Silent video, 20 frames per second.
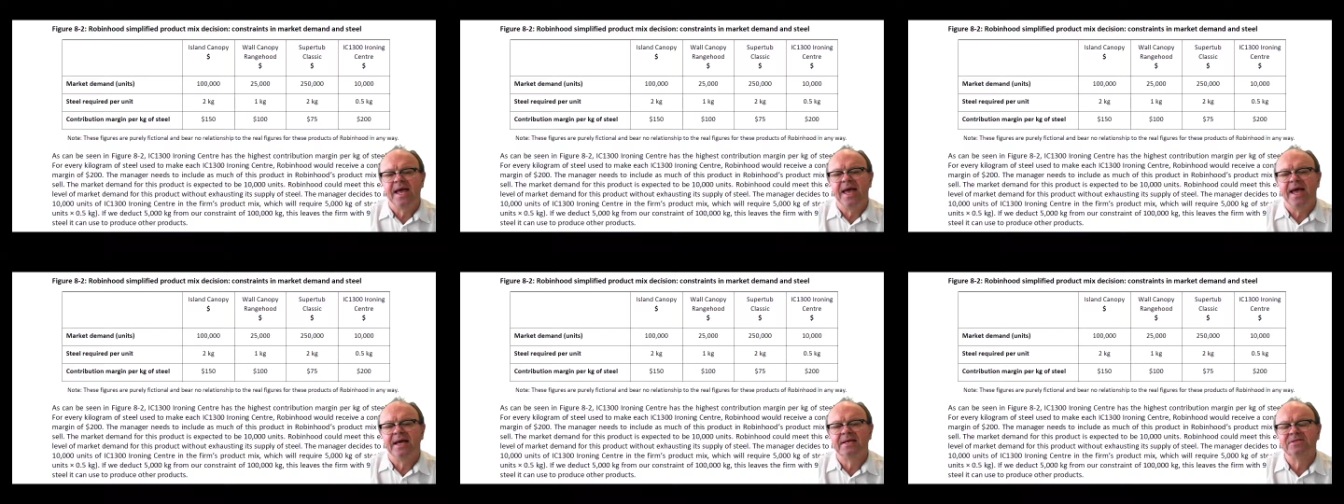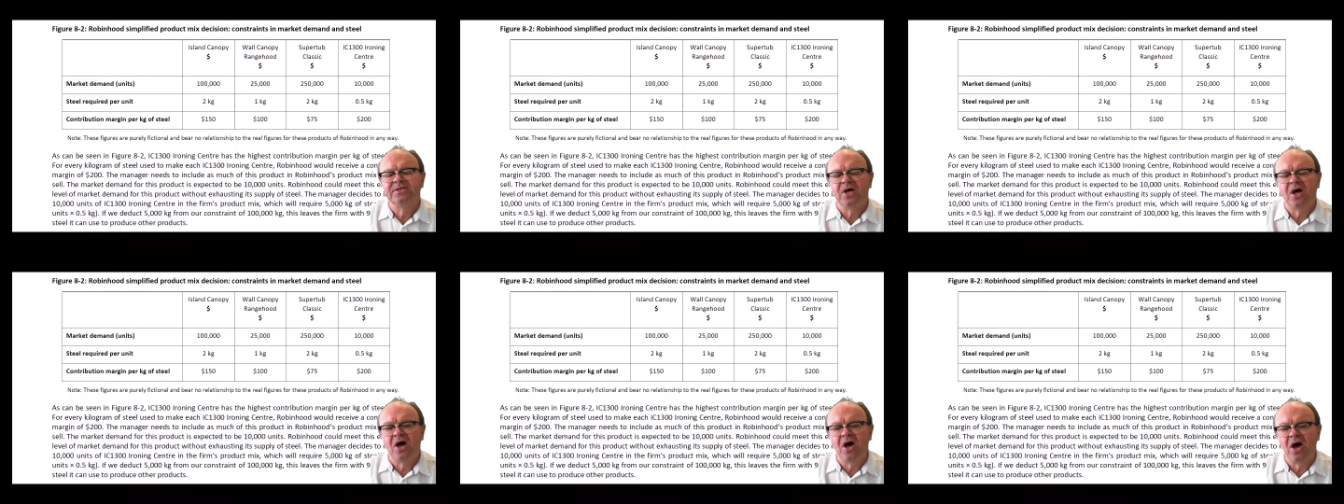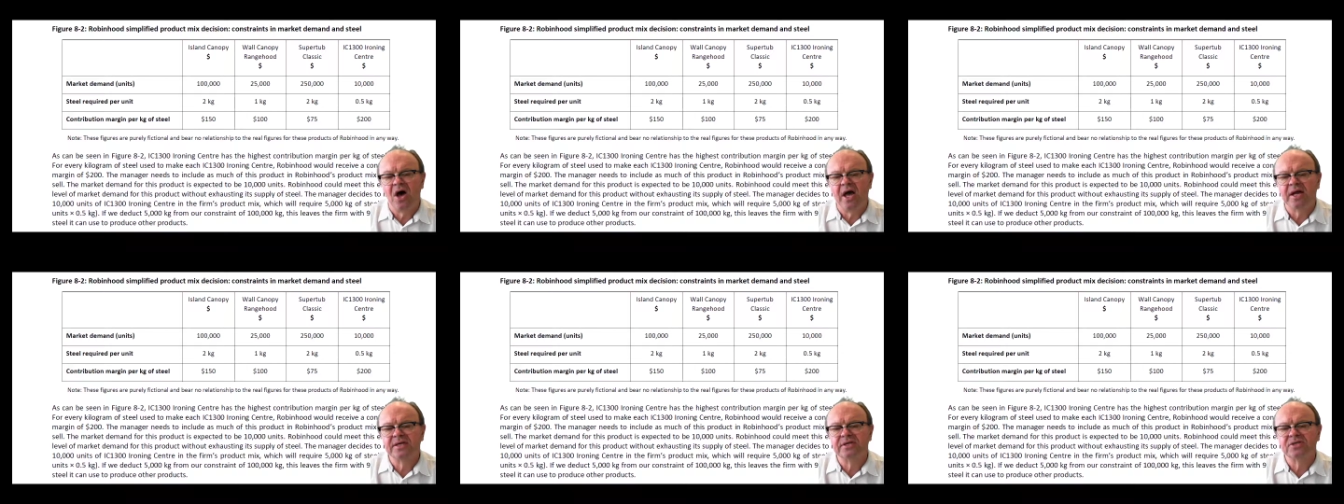has the
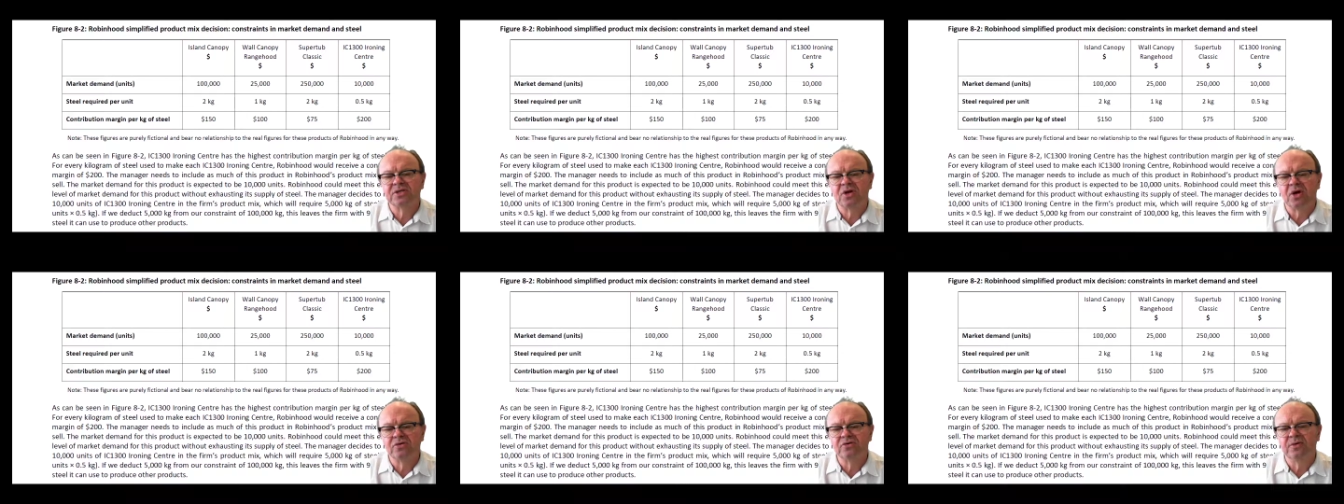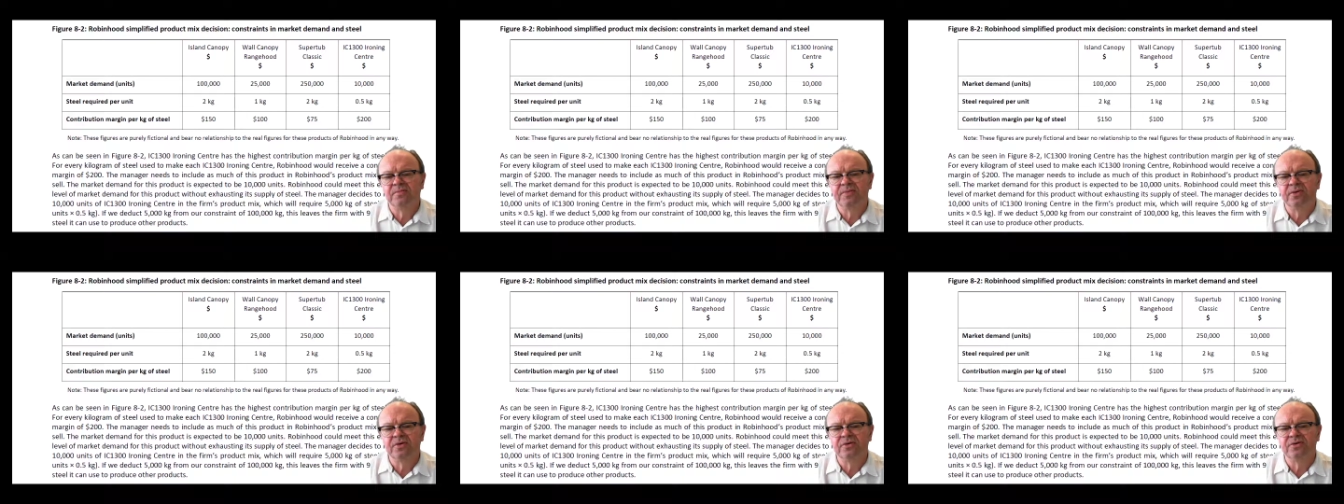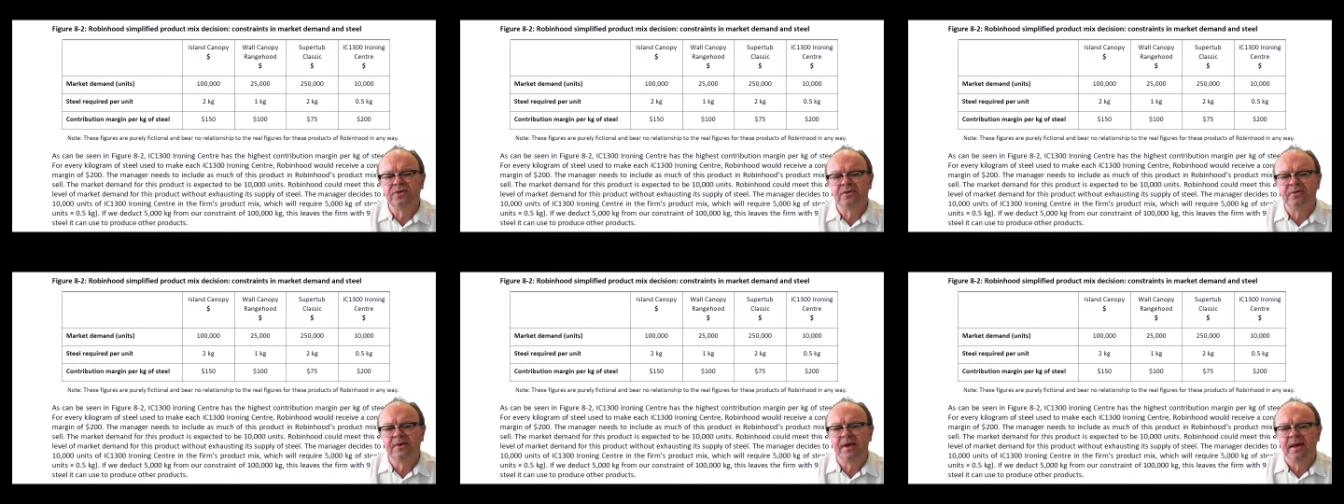highest
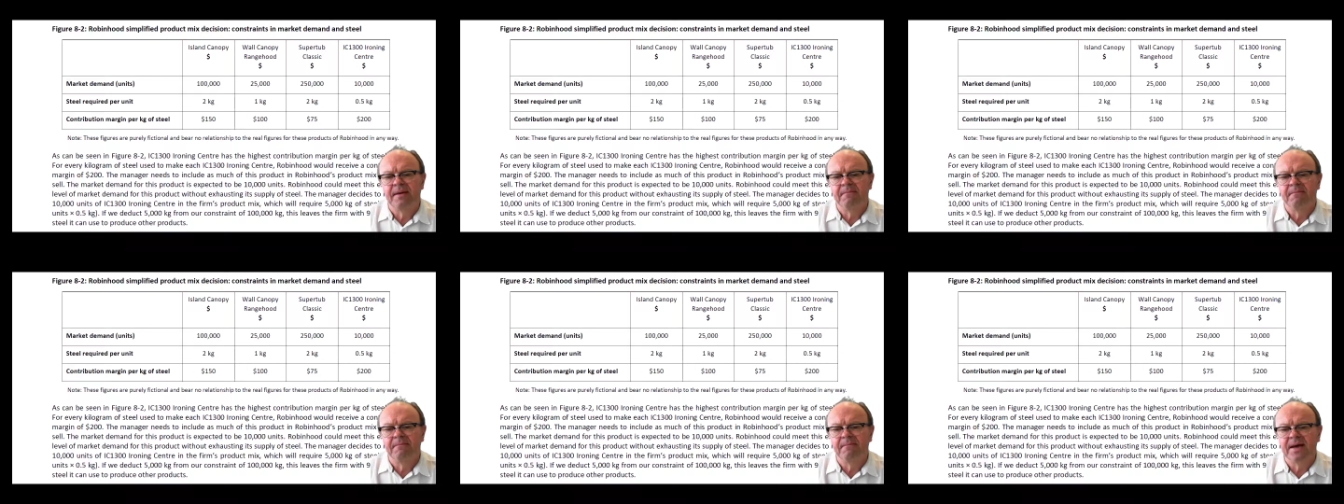contribution